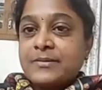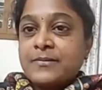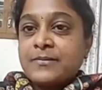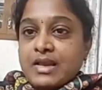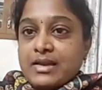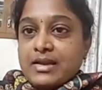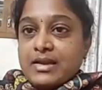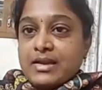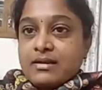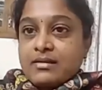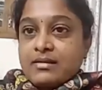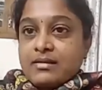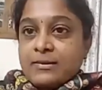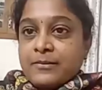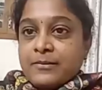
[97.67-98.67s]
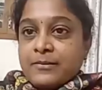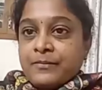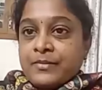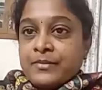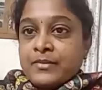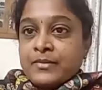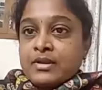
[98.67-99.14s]
and
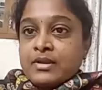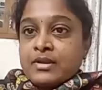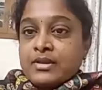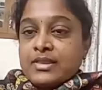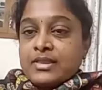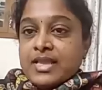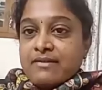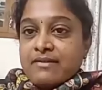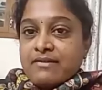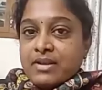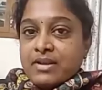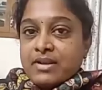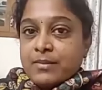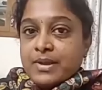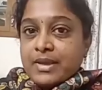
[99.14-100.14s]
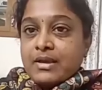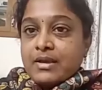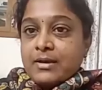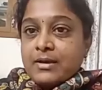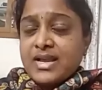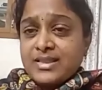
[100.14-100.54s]
there will be,